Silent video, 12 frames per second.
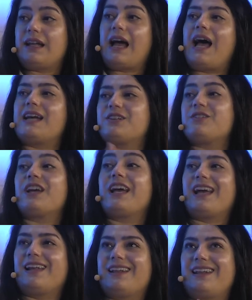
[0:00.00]
as of
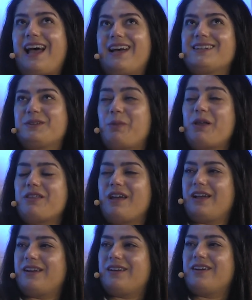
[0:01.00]
the last month
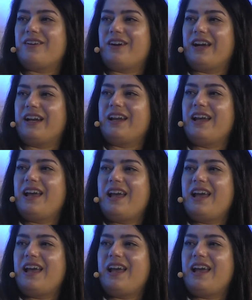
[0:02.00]
end, right? Yep.